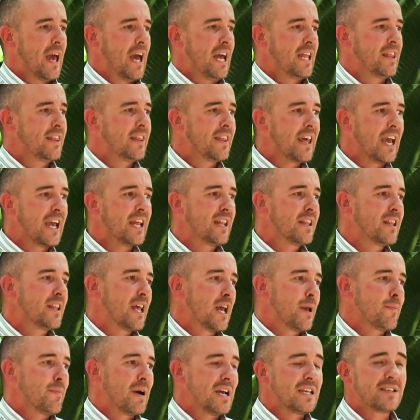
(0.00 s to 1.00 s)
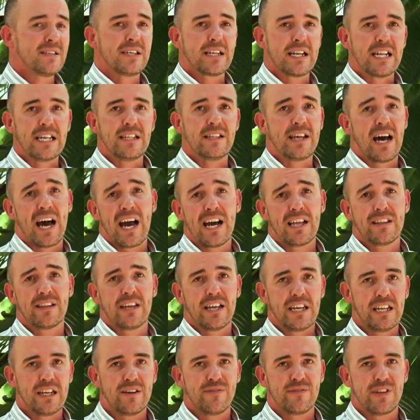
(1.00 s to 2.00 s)
and then they basically die at
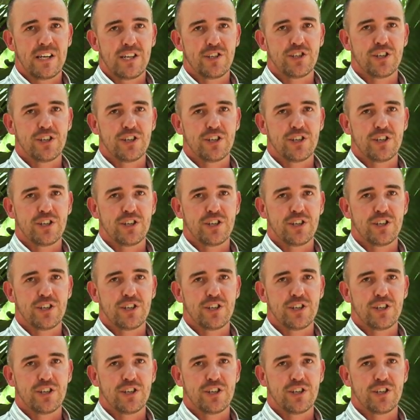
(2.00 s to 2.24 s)
the end of their